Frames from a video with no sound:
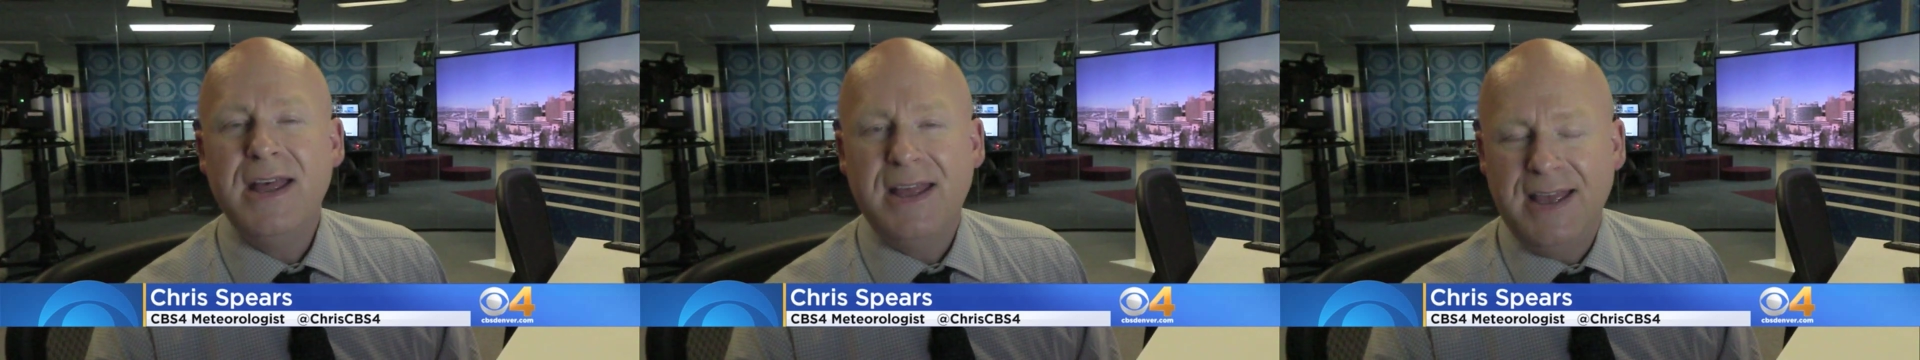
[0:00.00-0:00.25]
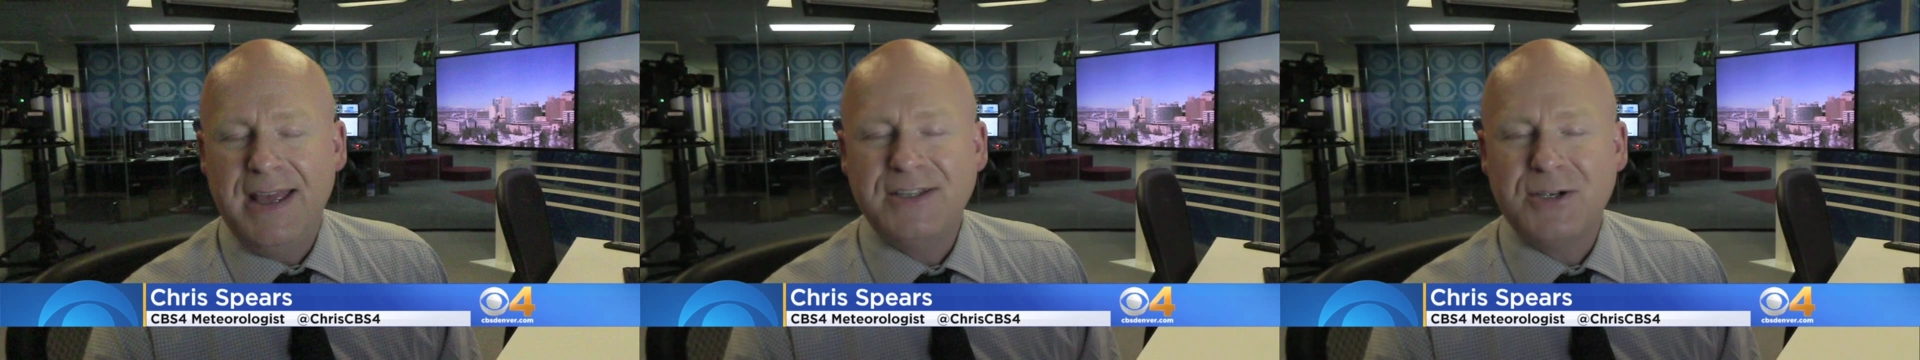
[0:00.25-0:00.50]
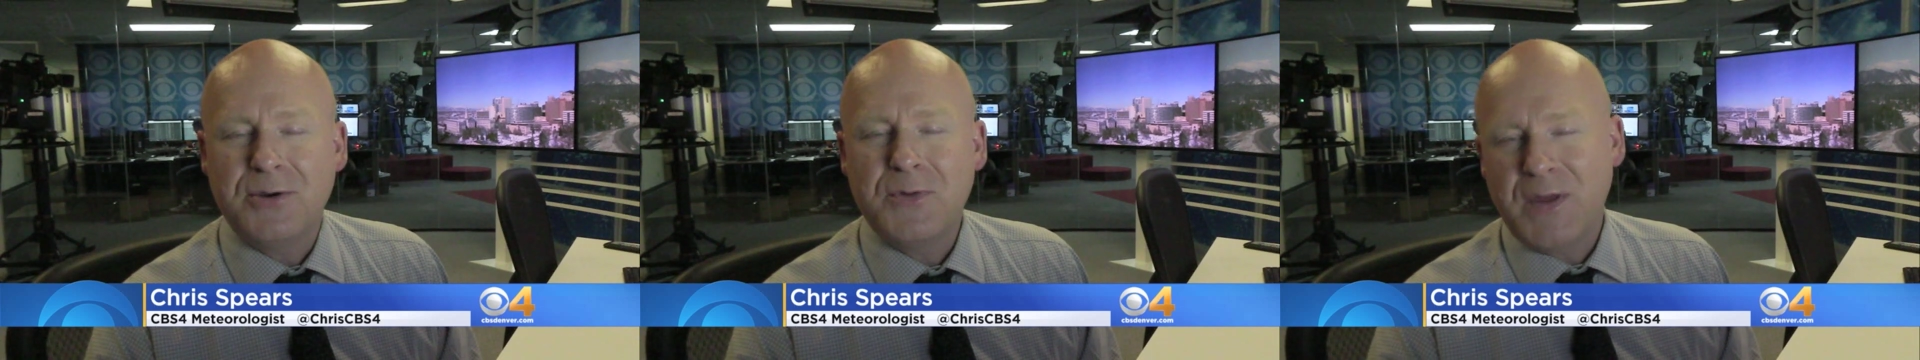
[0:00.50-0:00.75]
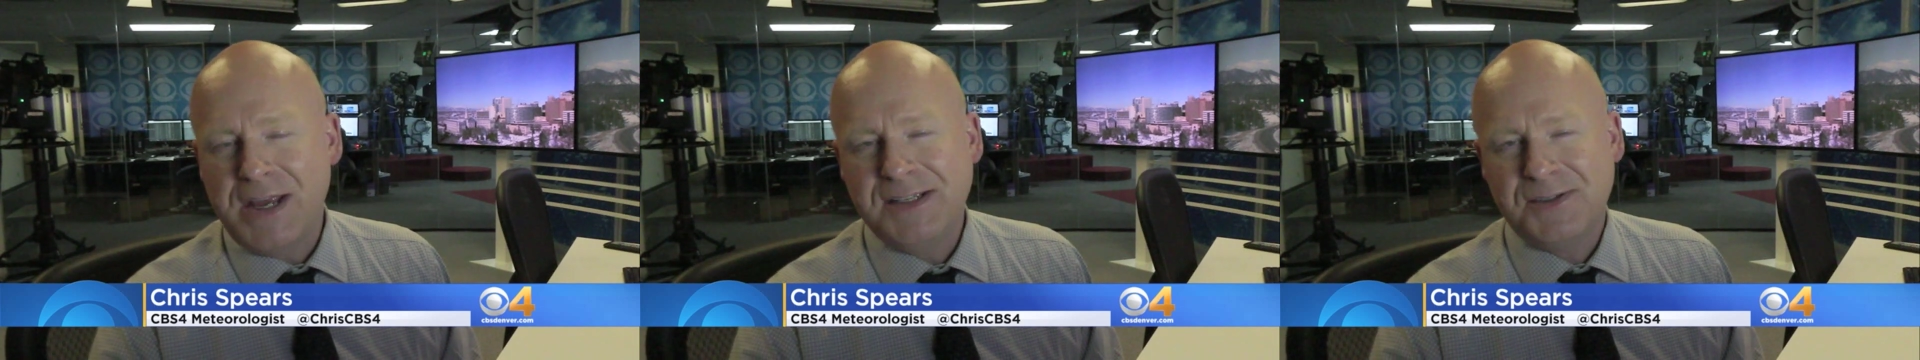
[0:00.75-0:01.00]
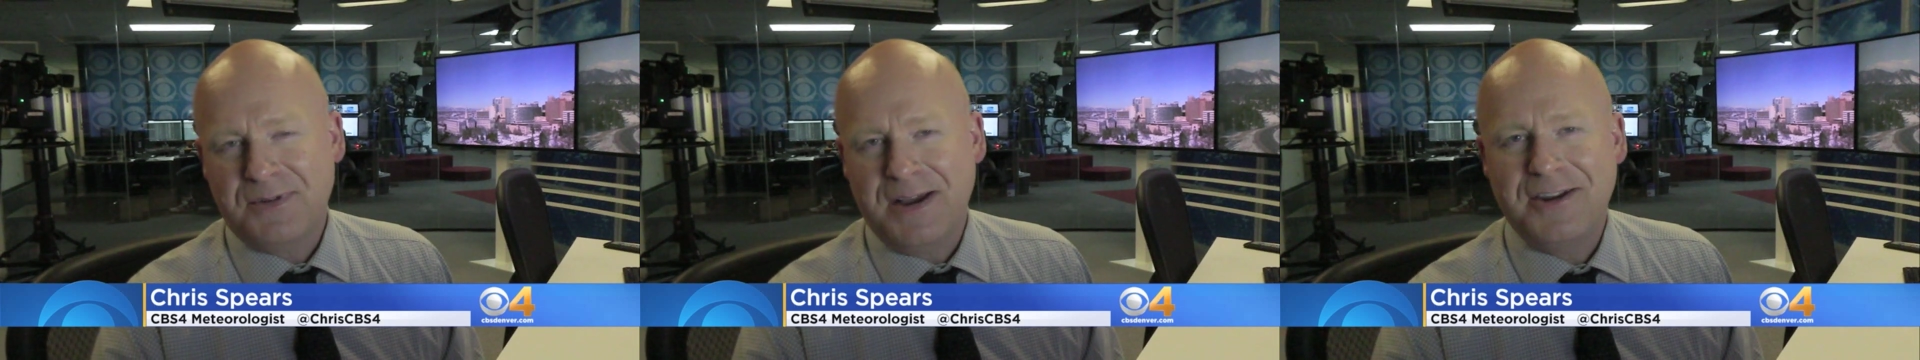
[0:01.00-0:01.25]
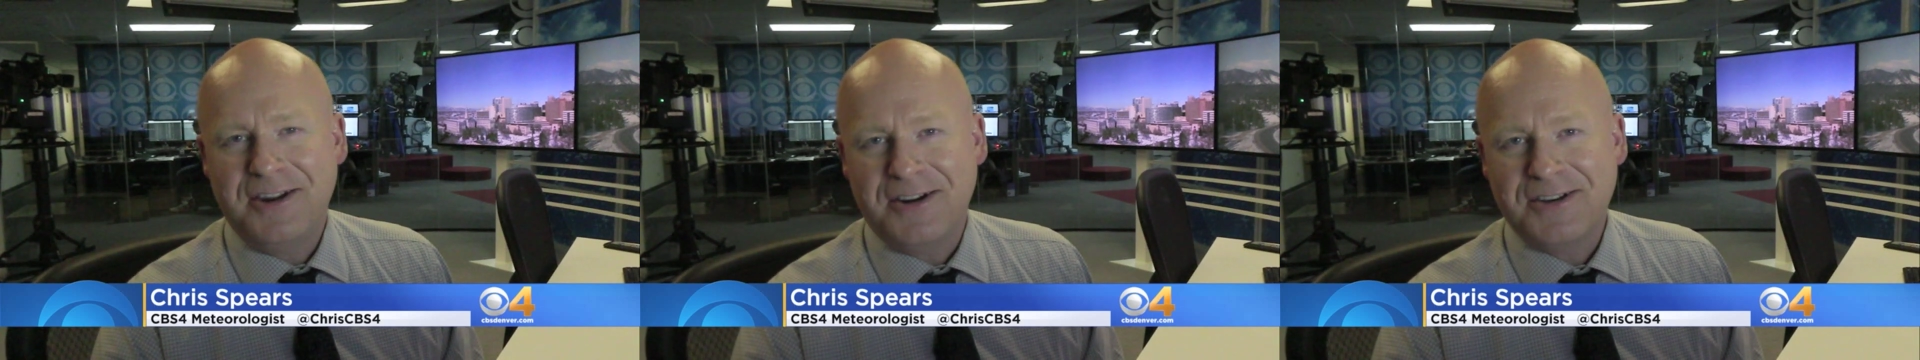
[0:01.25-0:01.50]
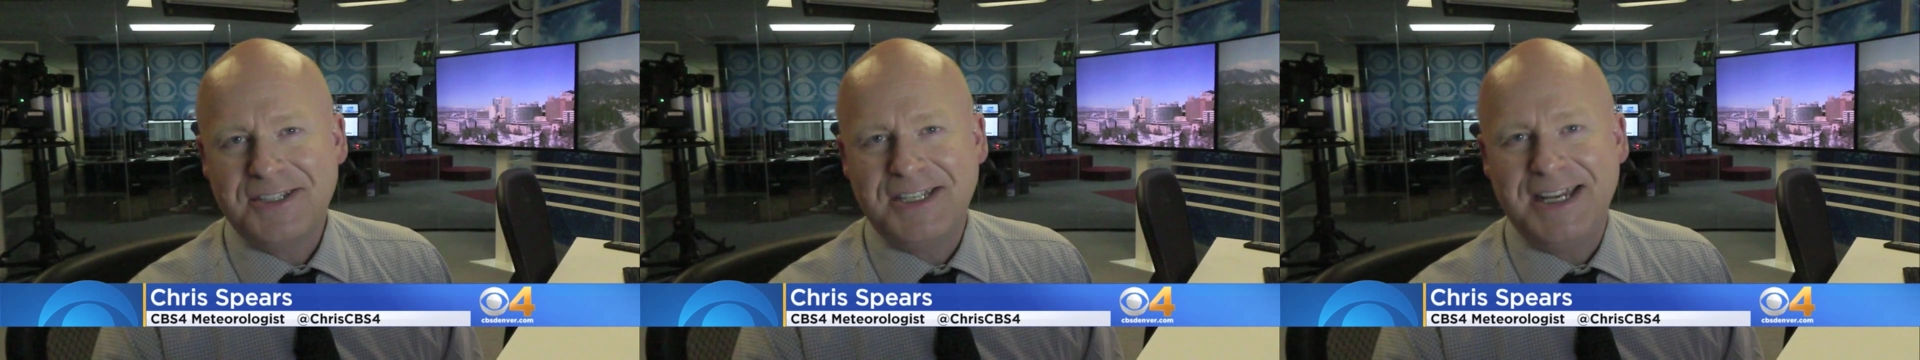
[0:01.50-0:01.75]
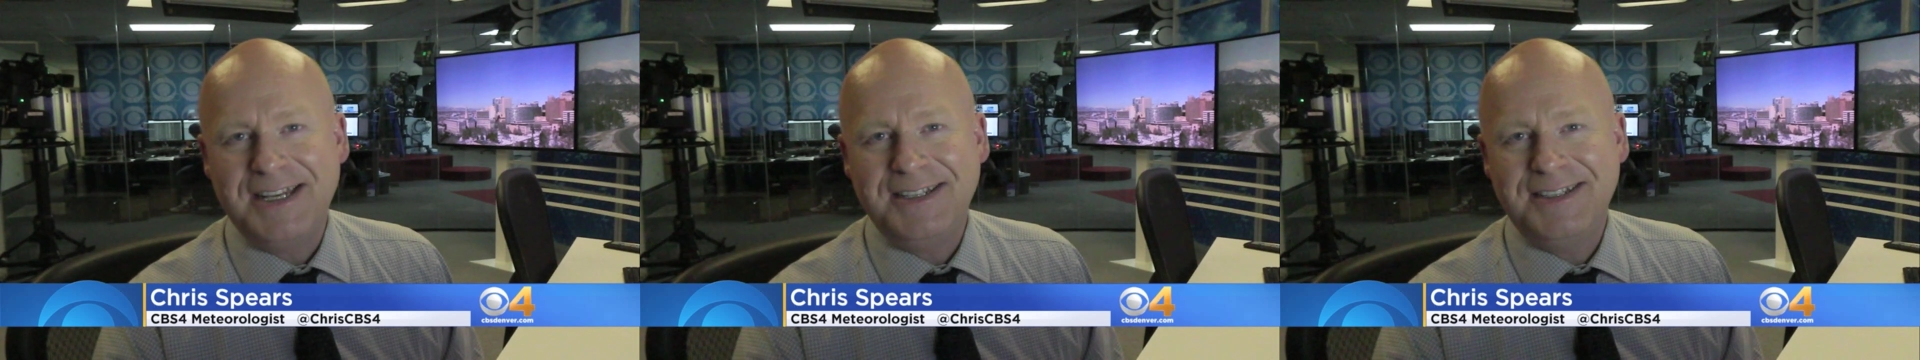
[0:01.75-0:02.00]
and turn things around in our
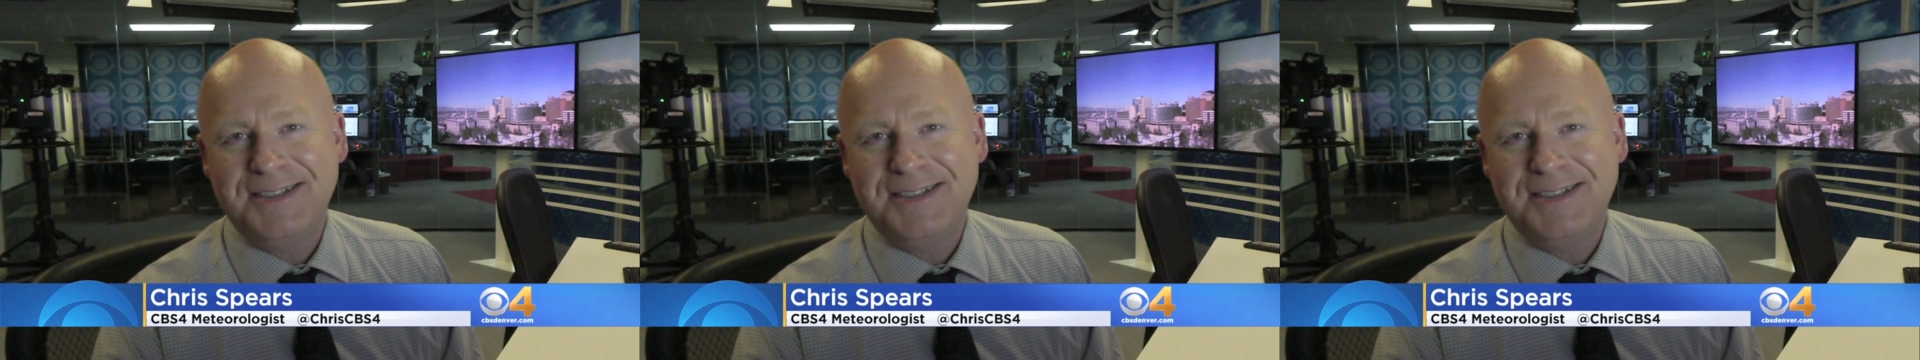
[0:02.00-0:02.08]
state.